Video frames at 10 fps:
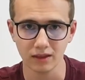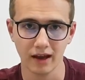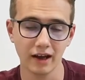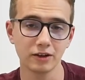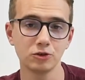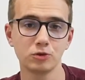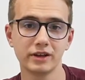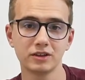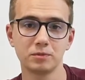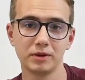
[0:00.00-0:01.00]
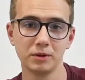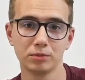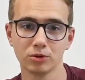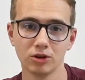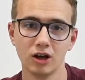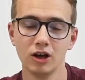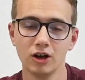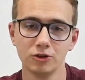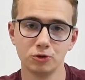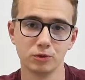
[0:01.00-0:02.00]
and you get people
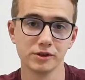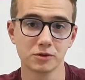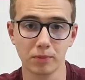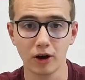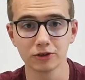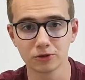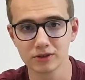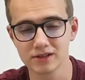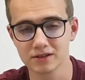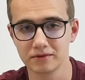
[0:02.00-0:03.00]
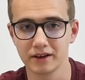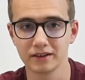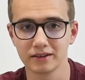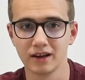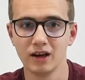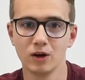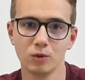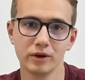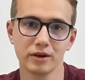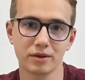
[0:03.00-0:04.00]
to respond to this event
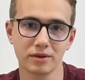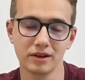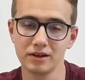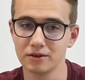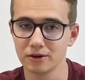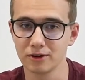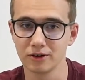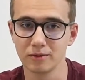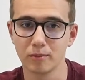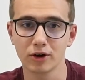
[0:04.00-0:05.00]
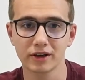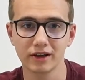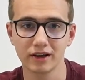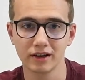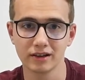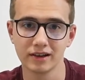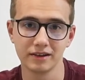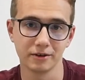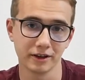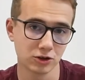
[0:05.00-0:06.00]
with either marking that
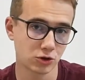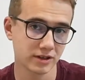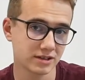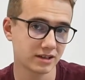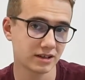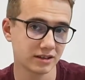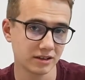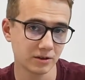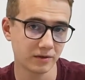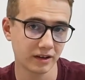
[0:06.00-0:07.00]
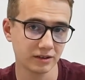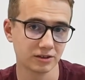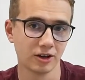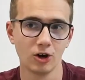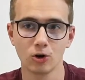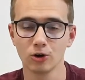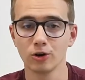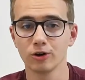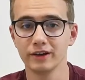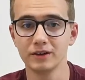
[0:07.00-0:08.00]
they're interested in the event,
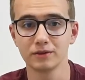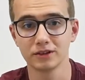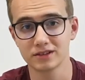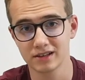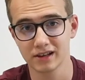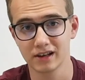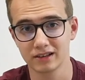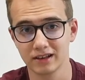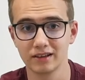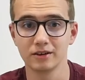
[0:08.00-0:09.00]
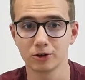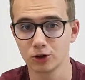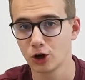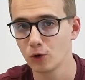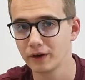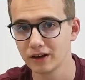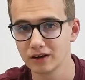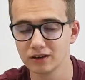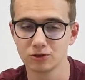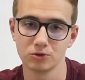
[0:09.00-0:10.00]
or even saying that they're
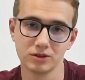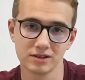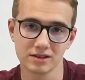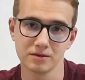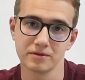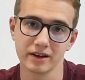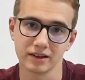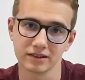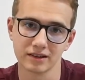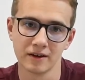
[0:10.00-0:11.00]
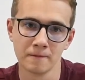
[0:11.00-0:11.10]
going to this event.